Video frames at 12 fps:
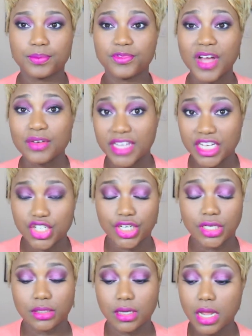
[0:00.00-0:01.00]

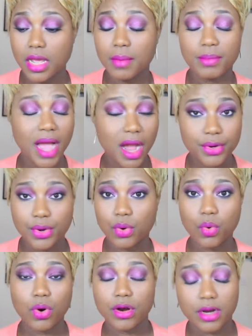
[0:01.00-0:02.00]
foundation powder
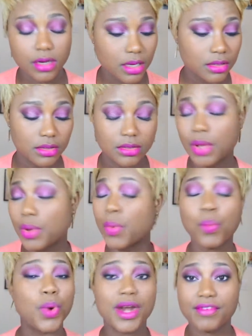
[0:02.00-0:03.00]
or
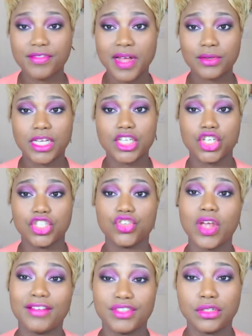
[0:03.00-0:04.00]
whatever foundation.
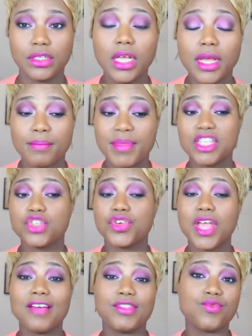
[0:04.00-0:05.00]
You have to make sure
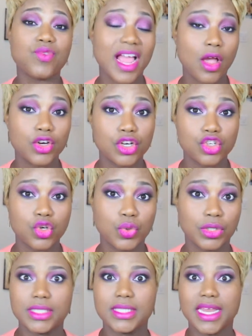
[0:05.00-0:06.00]
you have the right
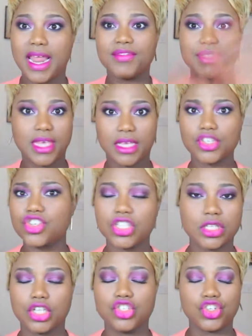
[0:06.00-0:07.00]
undertone, because then everything
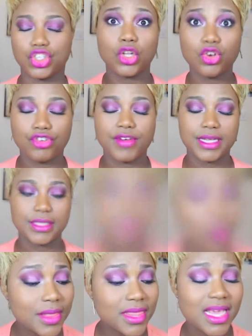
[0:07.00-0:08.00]
could just look
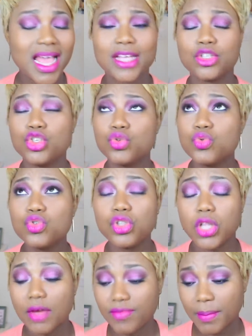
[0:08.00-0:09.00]
crazy. One thing I do
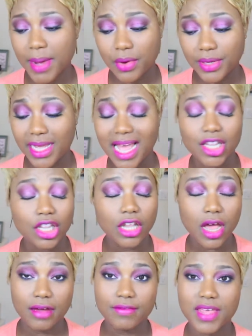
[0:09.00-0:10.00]
love about it,
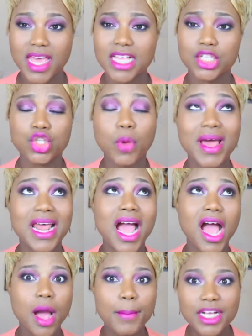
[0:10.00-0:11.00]
is no matter
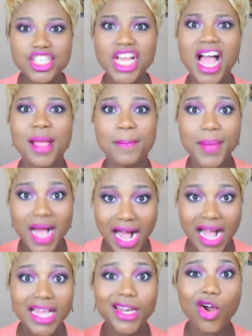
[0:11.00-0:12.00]
how much I
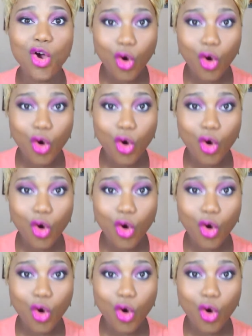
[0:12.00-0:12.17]
pile